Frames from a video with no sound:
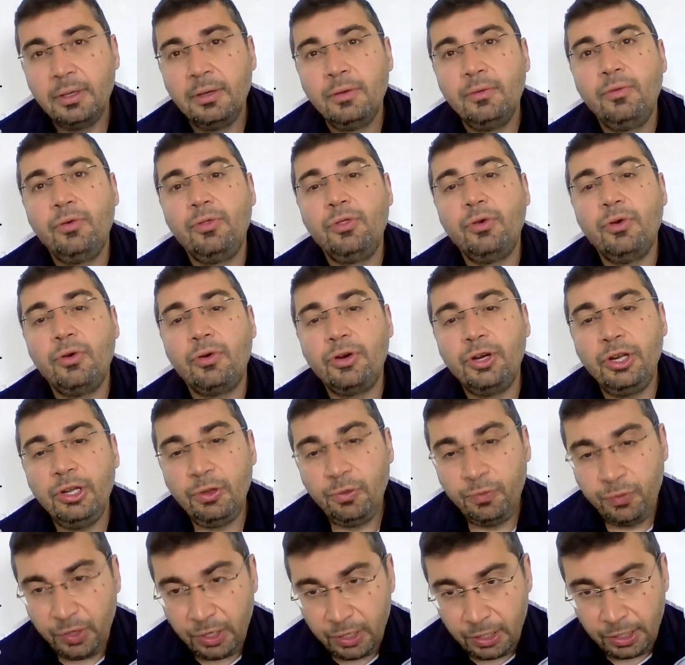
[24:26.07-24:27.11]
with your real
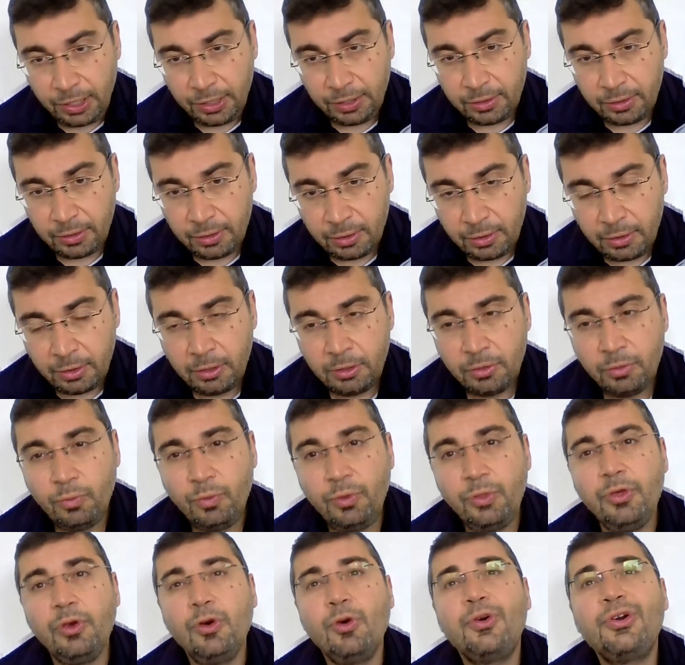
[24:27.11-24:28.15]
feeling, with
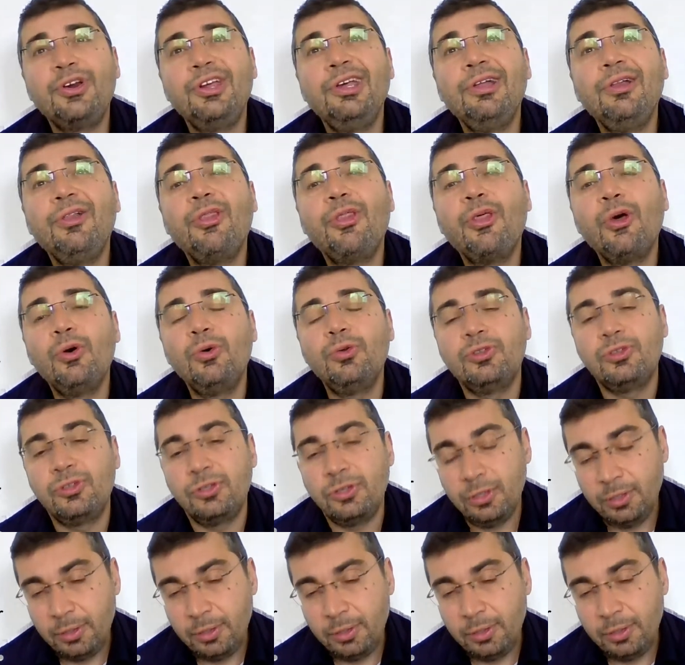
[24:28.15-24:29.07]
your real thoughts.